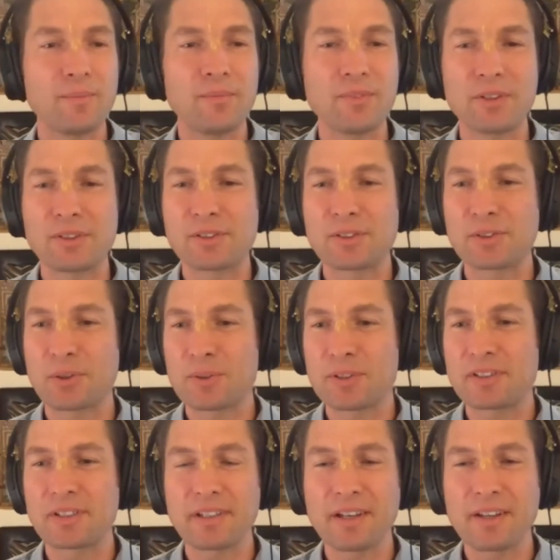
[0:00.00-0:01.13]
your story
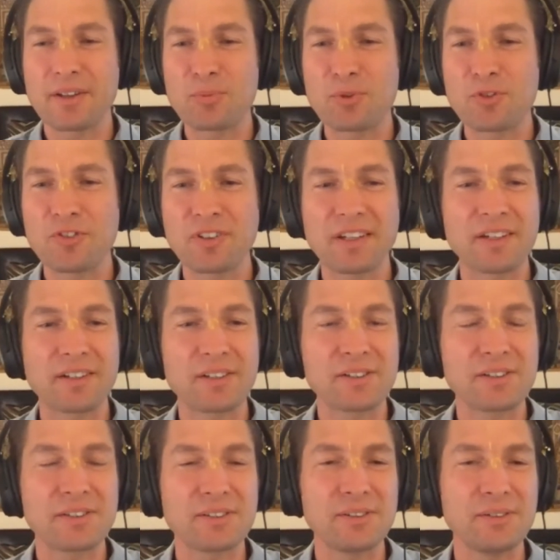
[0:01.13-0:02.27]
together moving here
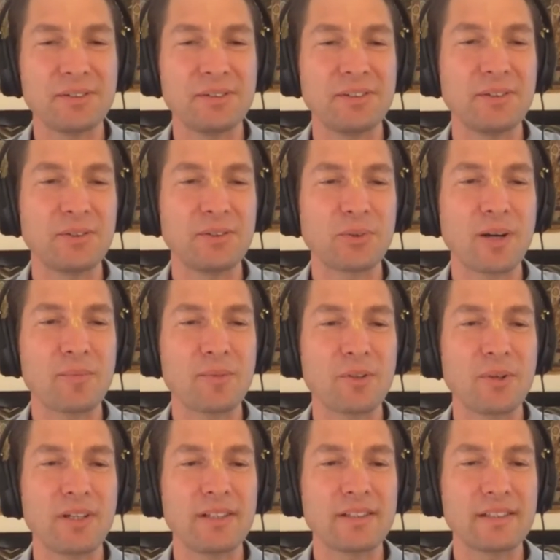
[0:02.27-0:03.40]
to New
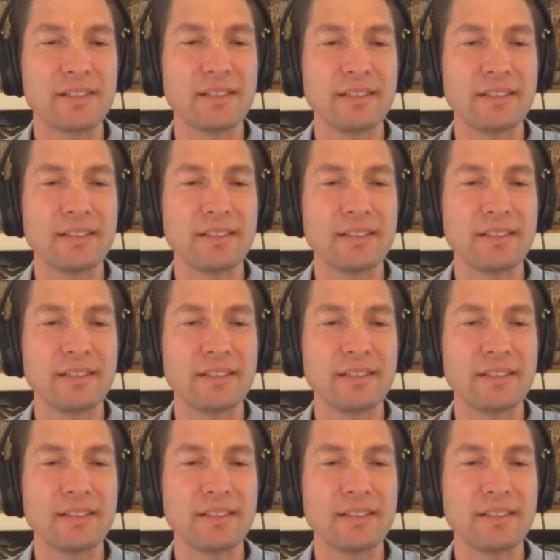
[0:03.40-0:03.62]
Ramanreti.